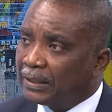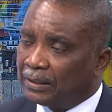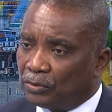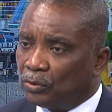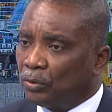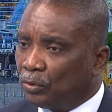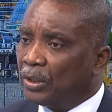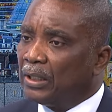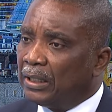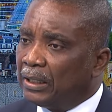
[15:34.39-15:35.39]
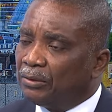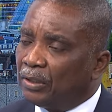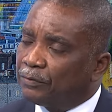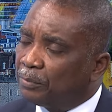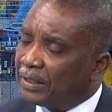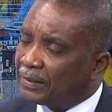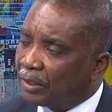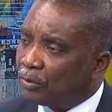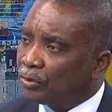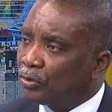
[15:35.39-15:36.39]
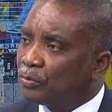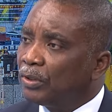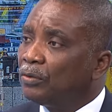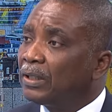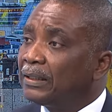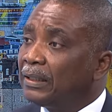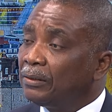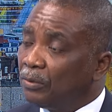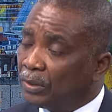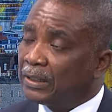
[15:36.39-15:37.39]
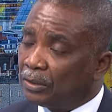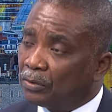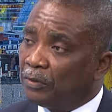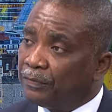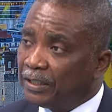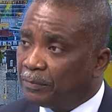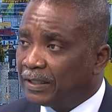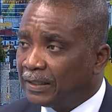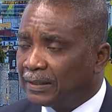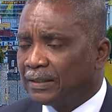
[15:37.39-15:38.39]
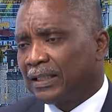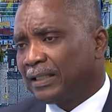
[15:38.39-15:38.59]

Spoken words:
And so you have to be extra cautious when you looking at some of these businesses.